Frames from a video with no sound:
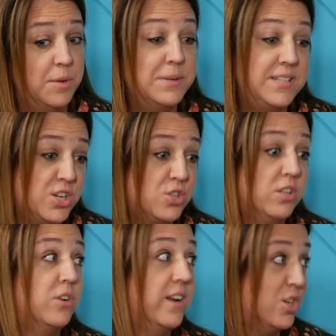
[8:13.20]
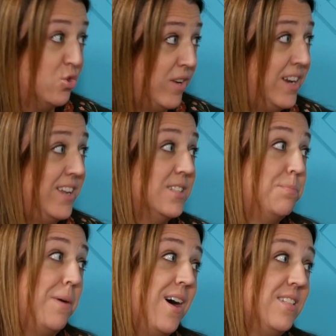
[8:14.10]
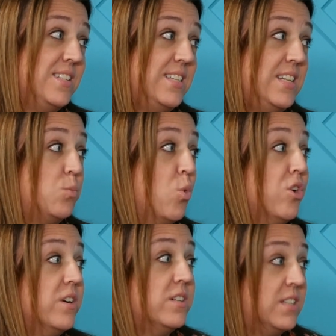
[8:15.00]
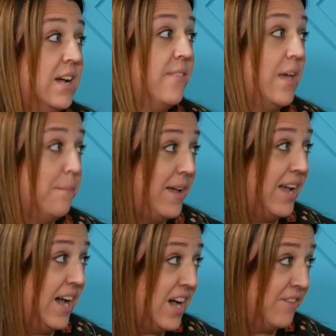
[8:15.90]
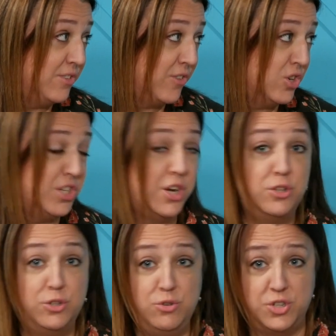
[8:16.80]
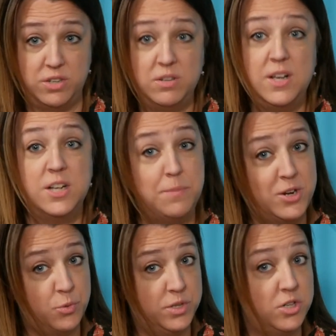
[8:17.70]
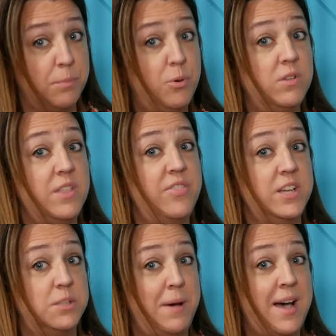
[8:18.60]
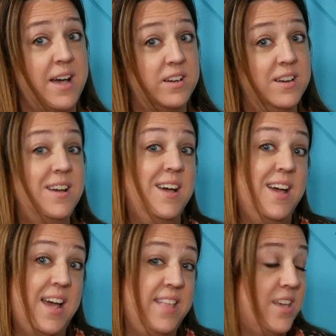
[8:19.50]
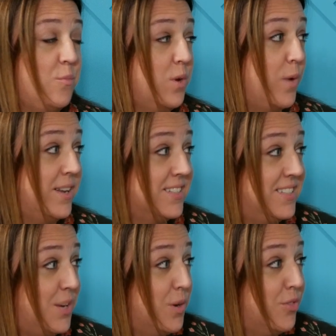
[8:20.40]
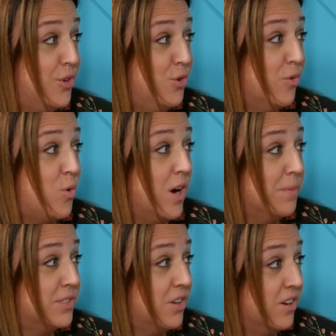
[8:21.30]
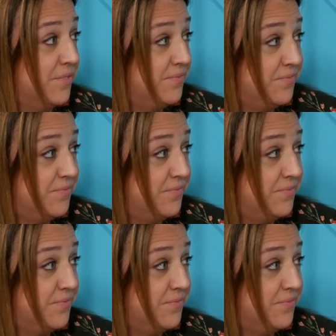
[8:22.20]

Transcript: potentially looking at trainings, policies, words that may have diversity and inclusion to make sure we start pulling things back. And then we wait to see what the new requirements are.